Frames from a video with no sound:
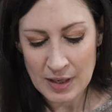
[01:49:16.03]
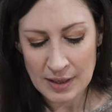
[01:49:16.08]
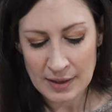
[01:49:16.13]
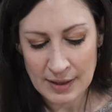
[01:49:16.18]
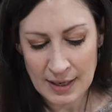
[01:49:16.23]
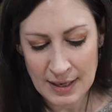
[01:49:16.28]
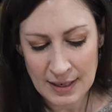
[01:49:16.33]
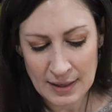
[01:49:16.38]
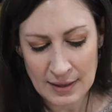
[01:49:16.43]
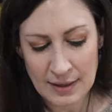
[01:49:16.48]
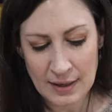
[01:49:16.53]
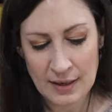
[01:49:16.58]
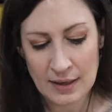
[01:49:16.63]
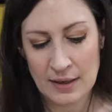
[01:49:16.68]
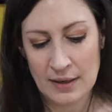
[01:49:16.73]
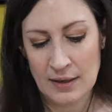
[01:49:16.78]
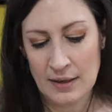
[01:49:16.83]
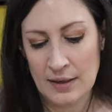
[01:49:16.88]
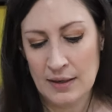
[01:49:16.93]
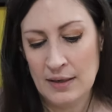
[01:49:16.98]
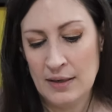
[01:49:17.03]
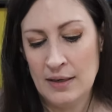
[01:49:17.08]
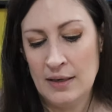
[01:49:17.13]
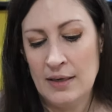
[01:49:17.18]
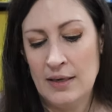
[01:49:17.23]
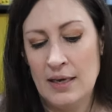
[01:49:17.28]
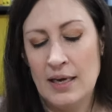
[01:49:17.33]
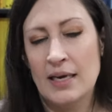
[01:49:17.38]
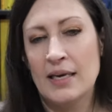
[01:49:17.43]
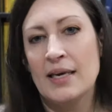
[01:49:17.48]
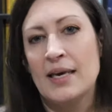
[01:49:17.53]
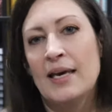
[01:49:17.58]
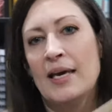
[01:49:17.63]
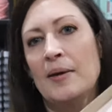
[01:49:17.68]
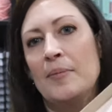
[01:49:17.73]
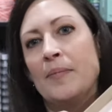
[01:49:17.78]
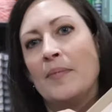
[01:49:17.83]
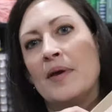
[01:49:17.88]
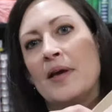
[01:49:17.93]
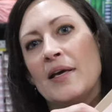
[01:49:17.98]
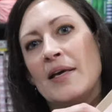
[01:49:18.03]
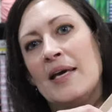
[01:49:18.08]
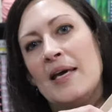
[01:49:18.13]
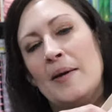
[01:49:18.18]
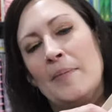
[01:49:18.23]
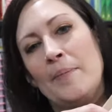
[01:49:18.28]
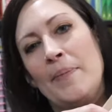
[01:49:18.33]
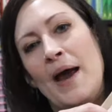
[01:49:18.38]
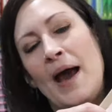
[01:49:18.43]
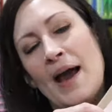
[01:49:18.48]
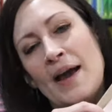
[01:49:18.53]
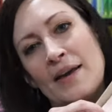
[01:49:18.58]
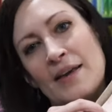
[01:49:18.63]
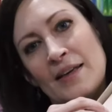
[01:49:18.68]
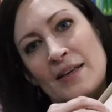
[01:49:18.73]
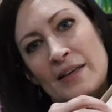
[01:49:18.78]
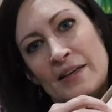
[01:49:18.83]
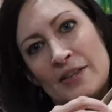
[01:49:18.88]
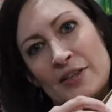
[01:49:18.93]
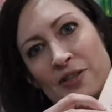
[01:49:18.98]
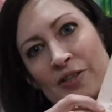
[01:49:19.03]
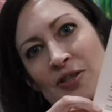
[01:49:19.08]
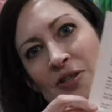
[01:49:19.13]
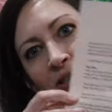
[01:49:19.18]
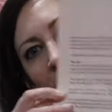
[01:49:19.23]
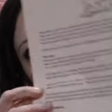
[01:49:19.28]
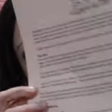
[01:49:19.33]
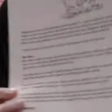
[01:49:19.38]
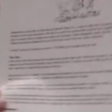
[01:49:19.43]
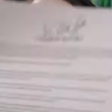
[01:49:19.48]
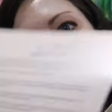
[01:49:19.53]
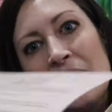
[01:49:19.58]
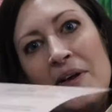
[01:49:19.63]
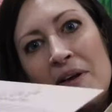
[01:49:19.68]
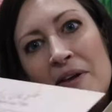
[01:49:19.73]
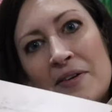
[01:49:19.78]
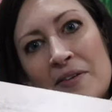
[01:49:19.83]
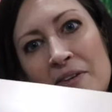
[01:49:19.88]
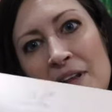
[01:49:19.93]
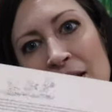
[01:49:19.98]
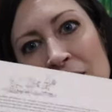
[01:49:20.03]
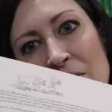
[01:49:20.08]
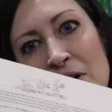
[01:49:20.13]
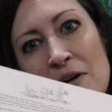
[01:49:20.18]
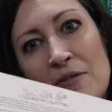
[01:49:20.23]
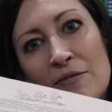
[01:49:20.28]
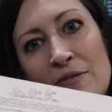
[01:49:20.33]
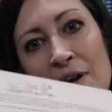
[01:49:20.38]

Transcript: like it came it came packaged and like all